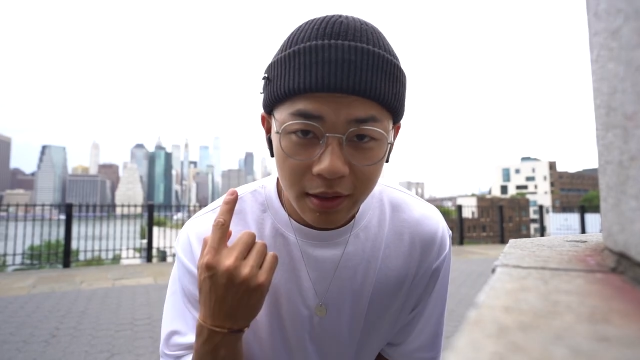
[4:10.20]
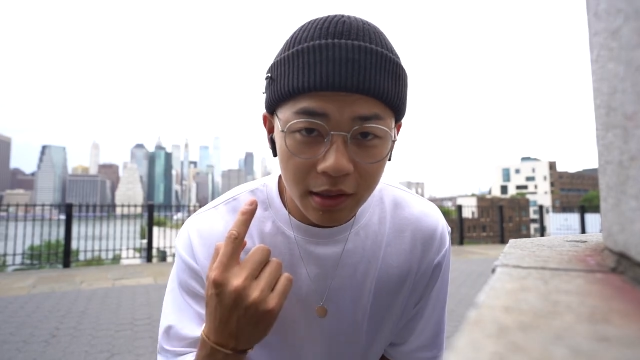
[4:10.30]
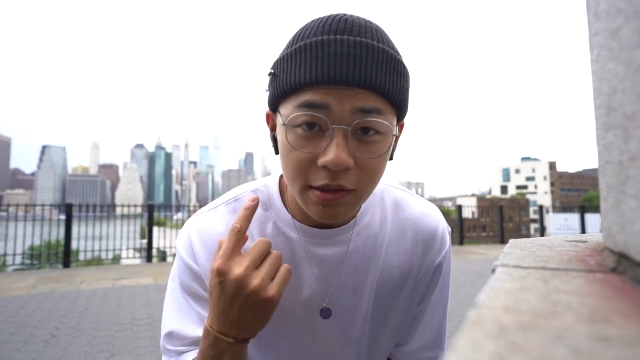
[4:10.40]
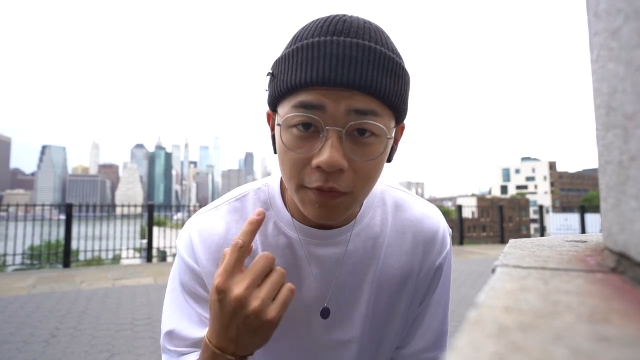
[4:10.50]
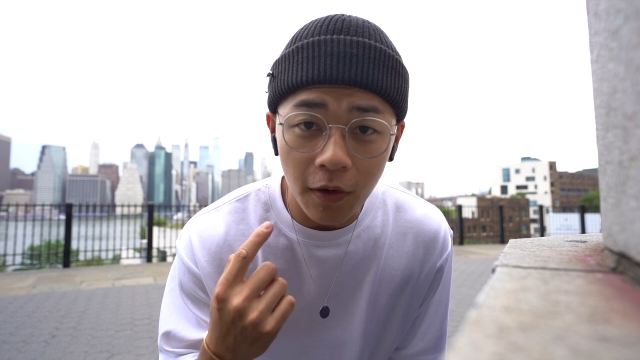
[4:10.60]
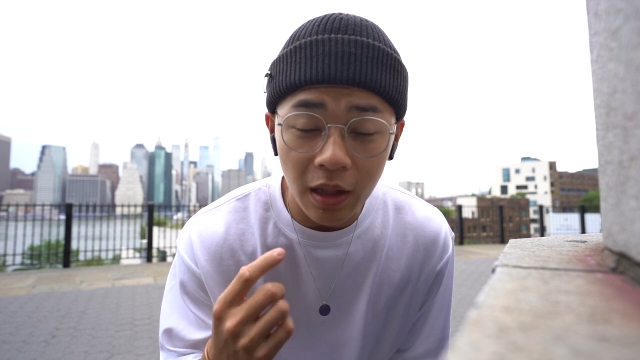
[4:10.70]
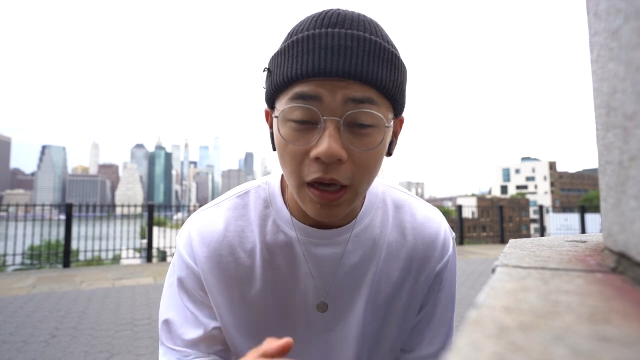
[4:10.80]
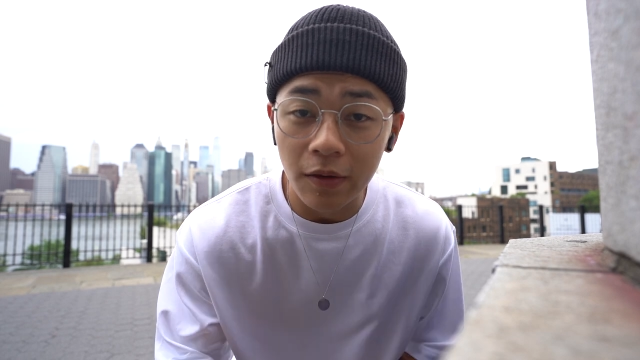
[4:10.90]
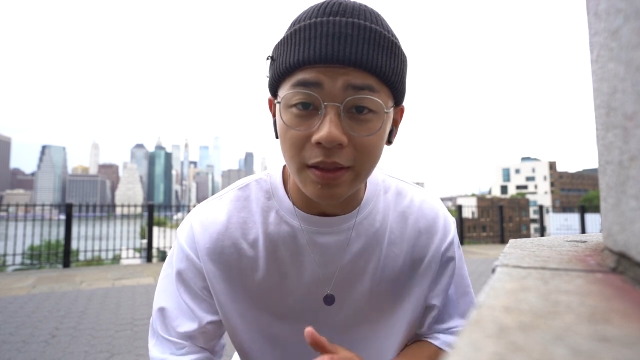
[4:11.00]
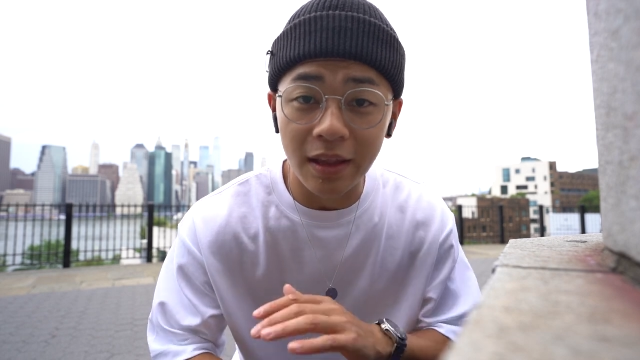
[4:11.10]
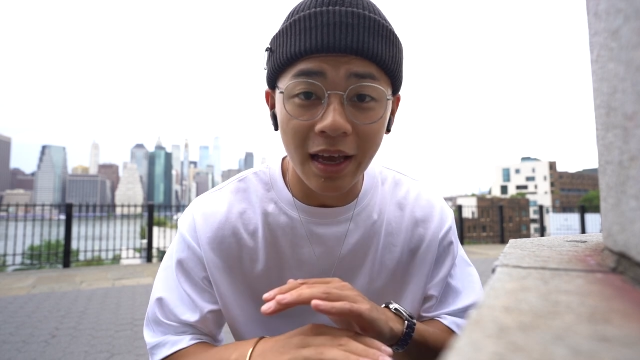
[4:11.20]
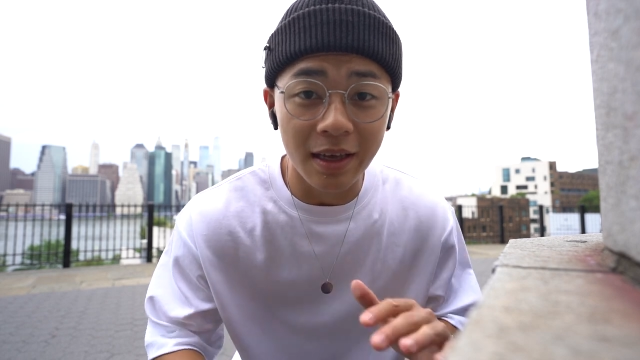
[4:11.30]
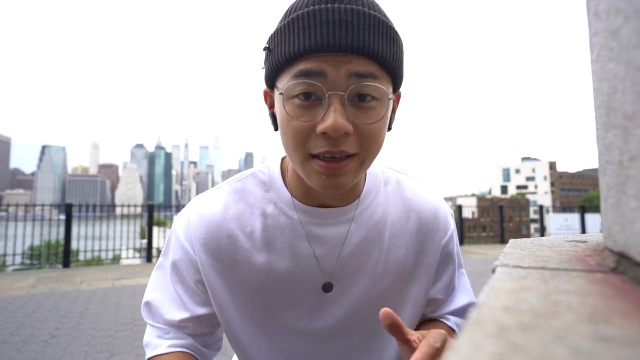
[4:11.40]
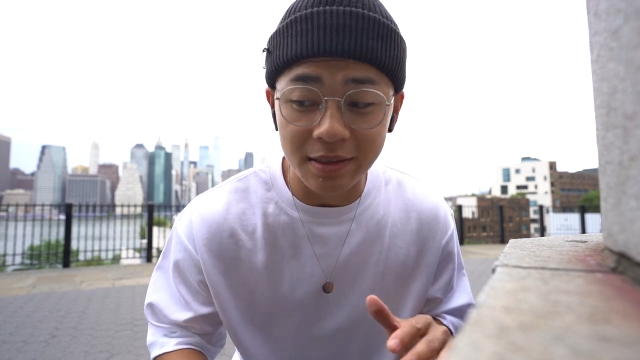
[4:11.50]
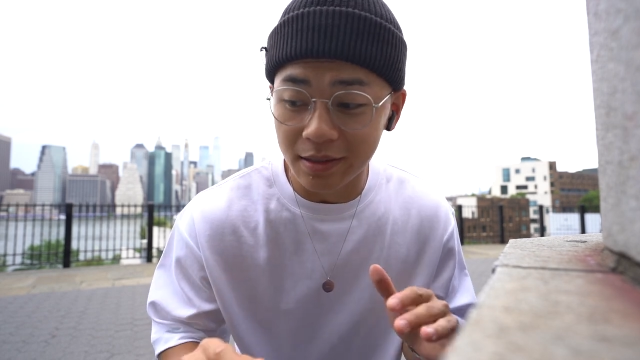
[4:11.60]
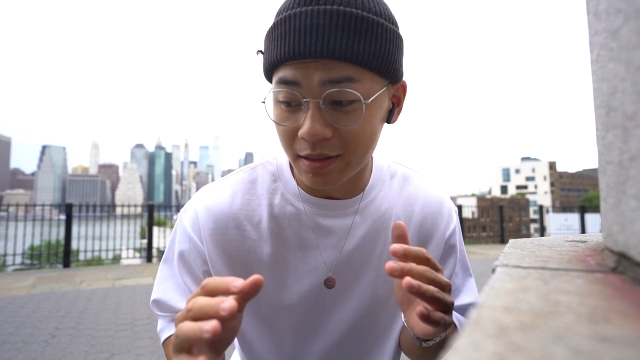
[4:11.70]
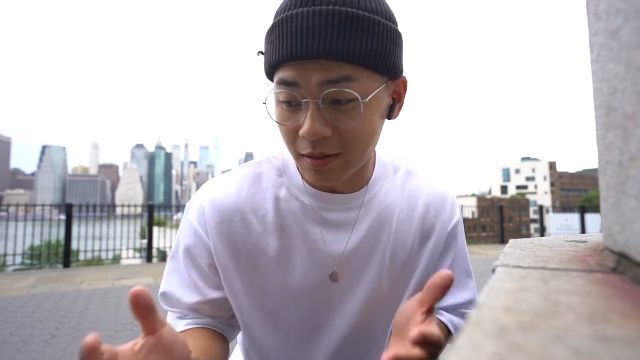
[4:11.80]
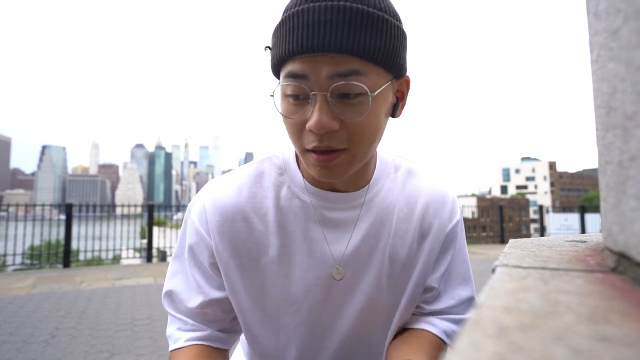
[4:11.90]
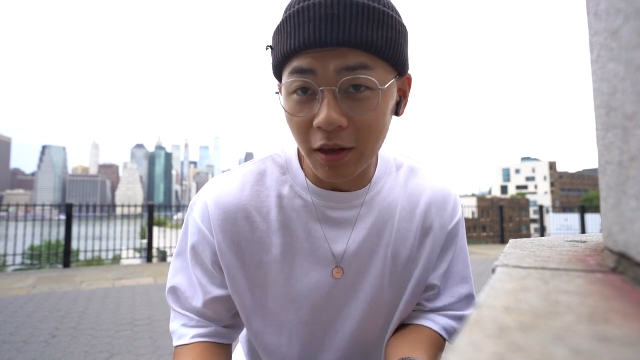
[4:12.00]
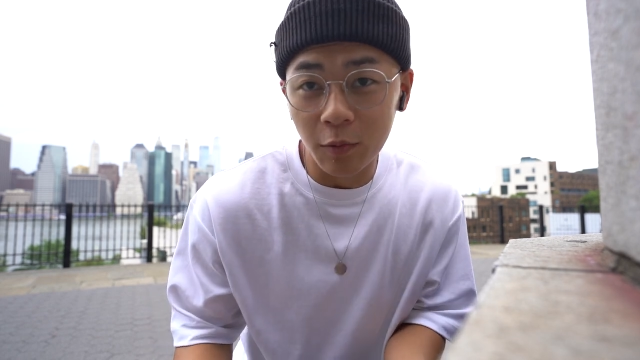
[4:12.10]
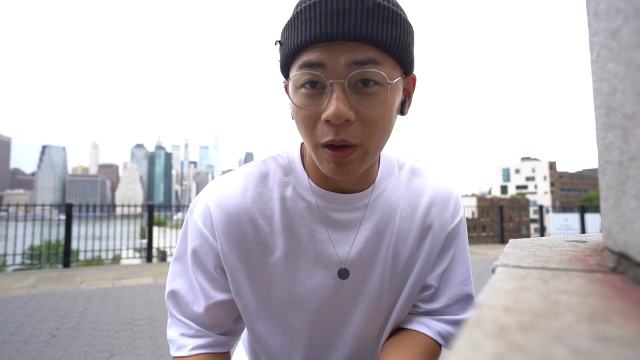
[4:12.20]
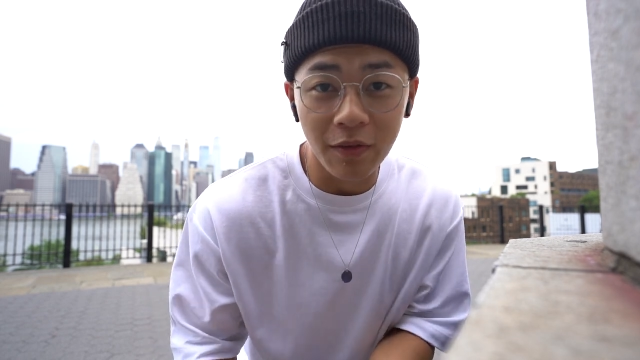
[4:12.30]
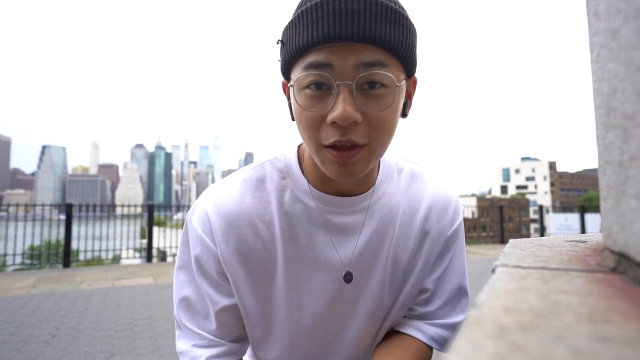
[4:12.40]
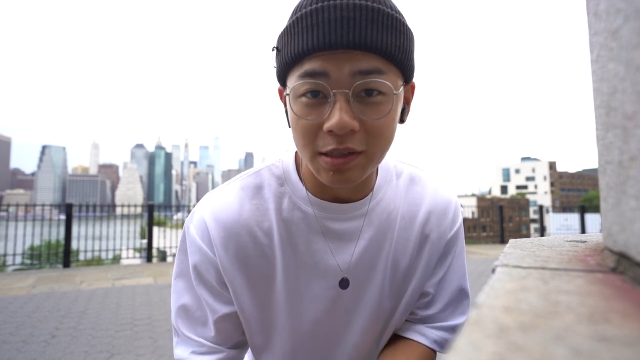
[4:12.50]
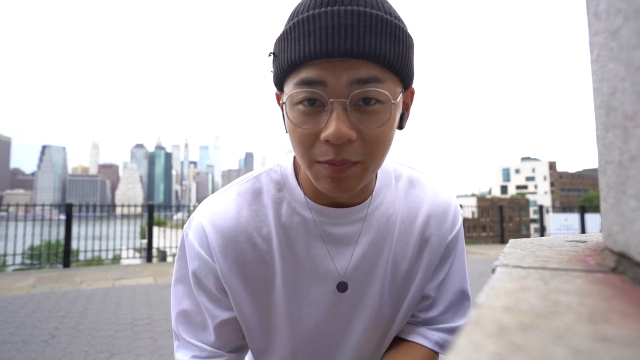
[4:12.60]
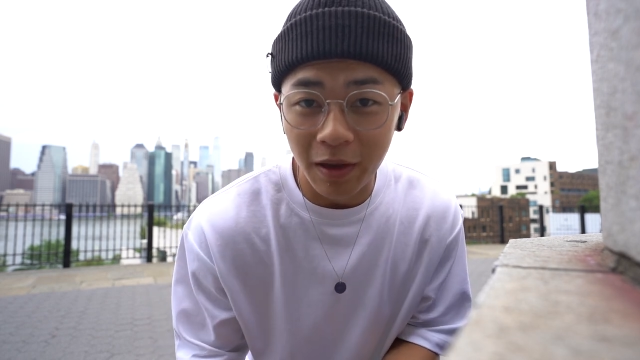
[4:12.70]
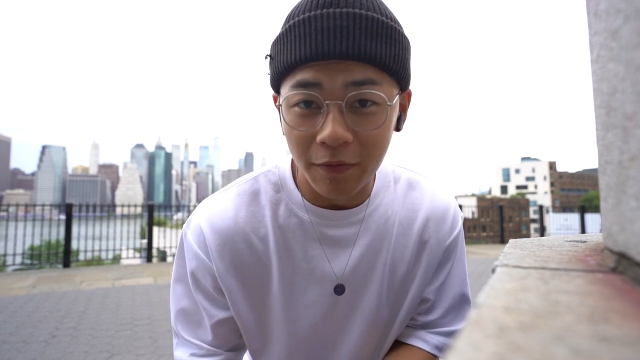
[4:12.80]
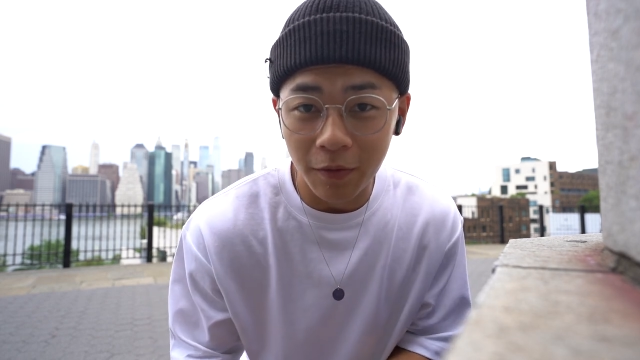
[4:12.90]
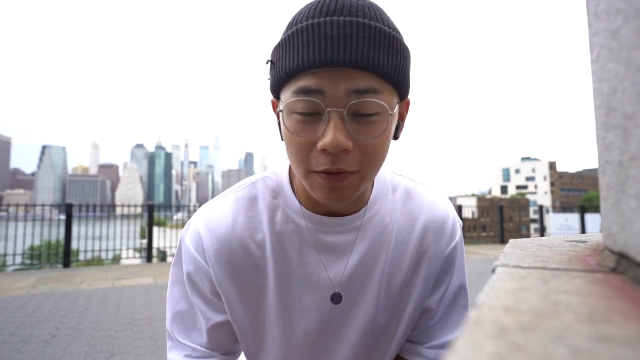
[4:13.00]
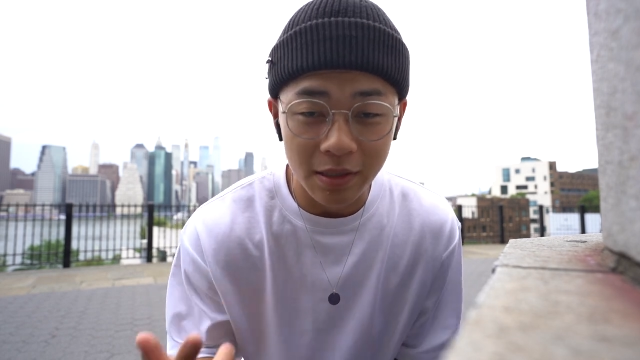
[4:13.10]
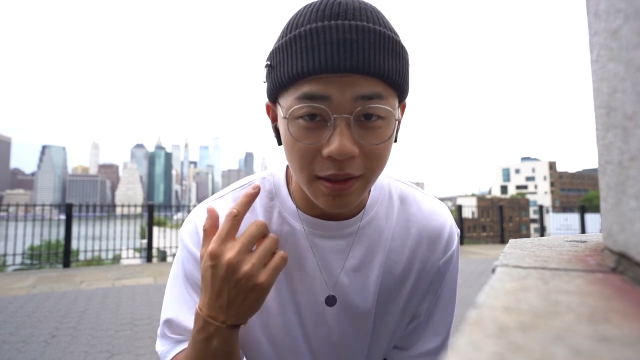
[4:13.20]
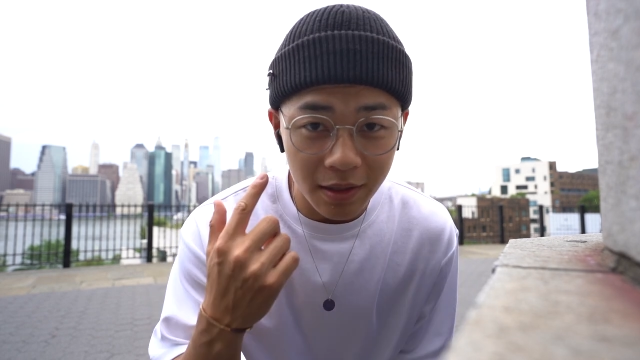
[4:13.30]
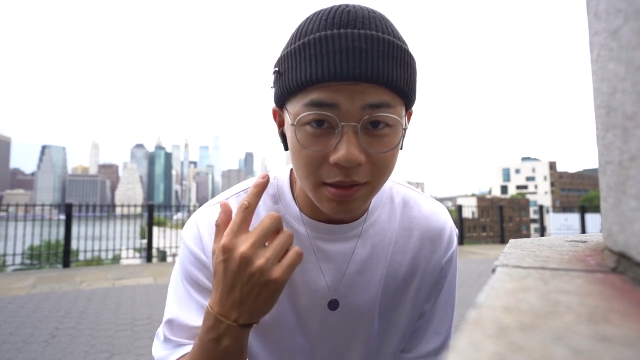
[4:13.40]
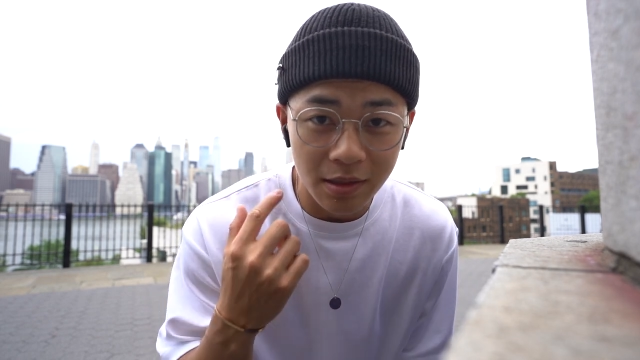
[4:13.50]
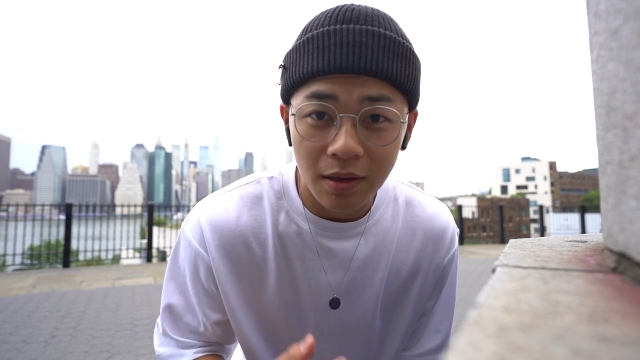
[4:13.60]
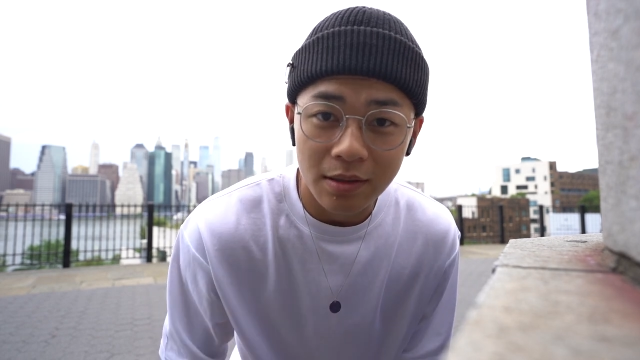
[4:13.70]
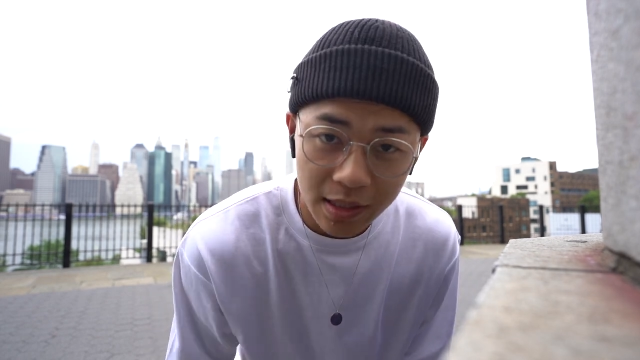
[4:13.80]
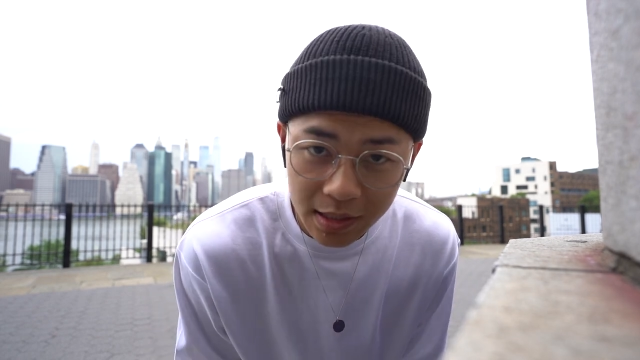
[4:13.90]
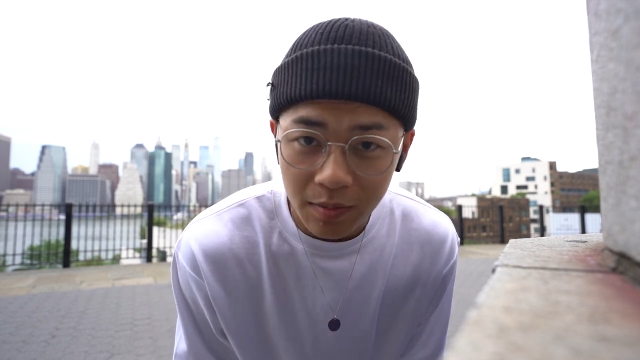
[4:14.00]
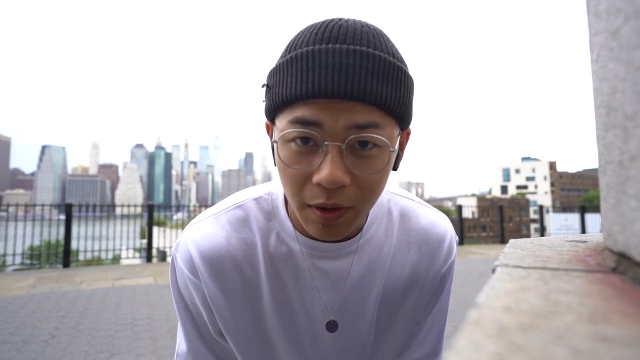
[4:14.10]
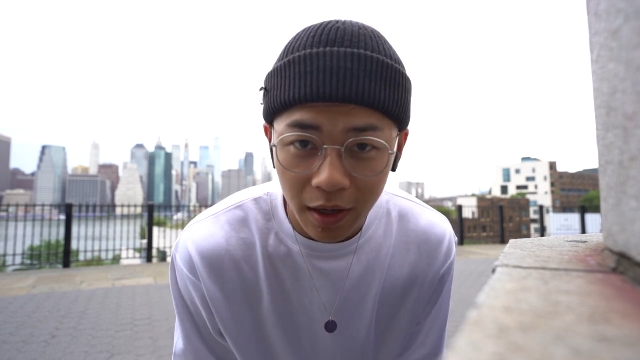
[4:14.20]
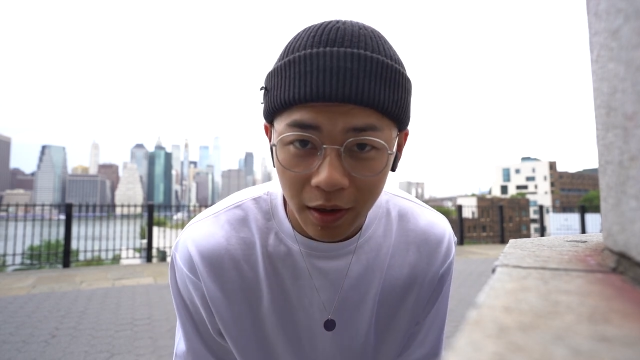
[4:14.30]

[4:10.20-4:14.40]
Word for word: doesn't fall out and that is another way I've lost some headphones and this stays in my